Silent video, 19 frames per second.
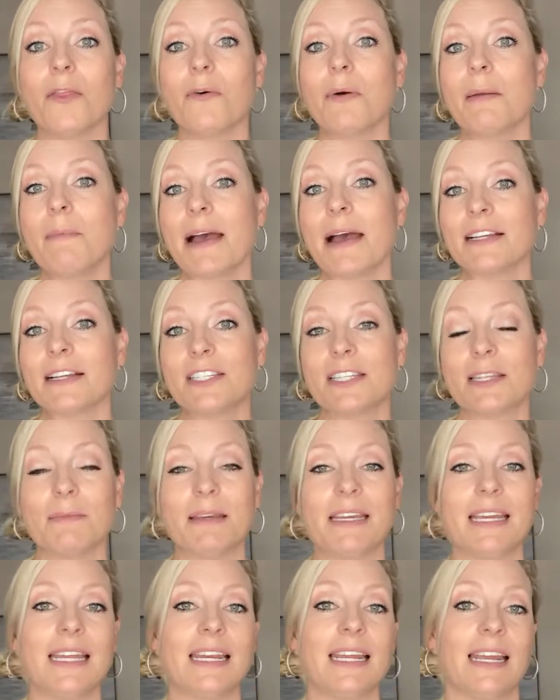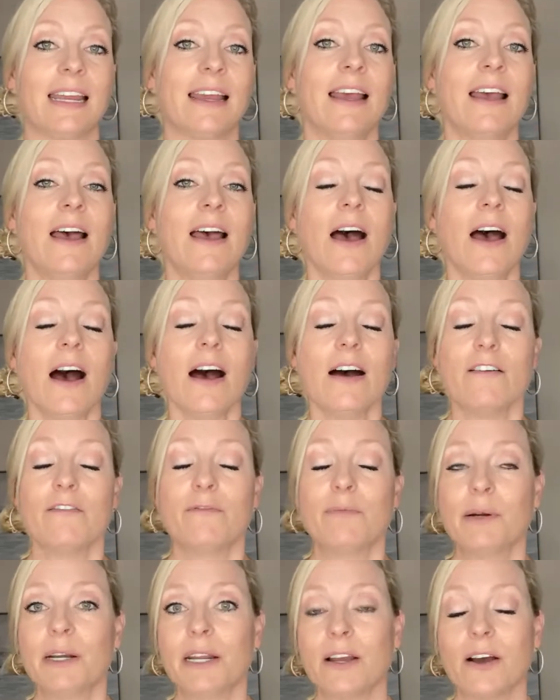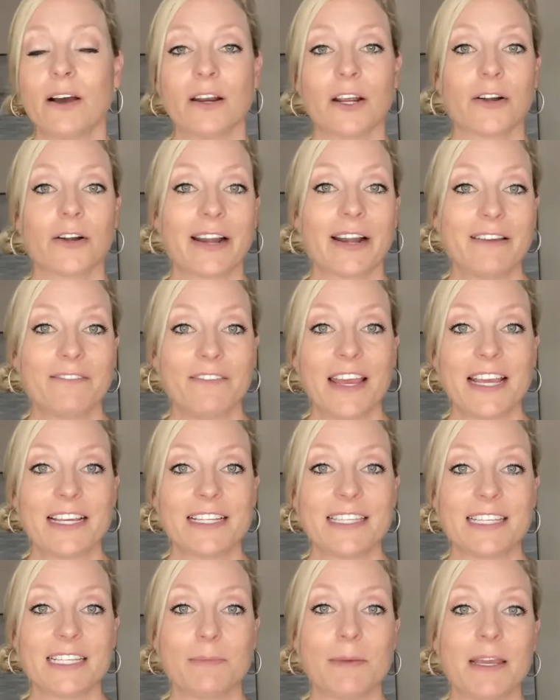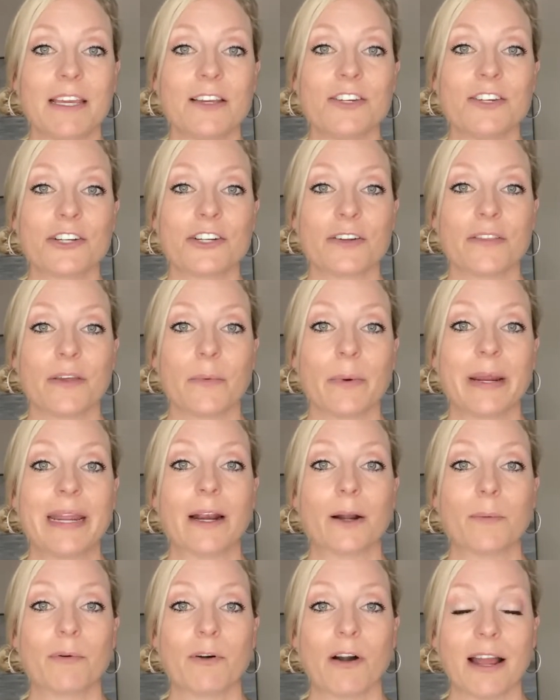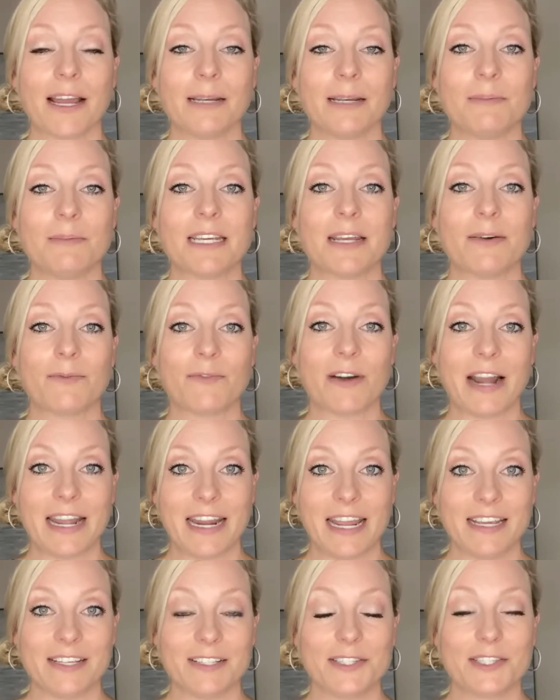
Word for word: the way back to the beginning of putting on a great face is making sure that we are primed and ready.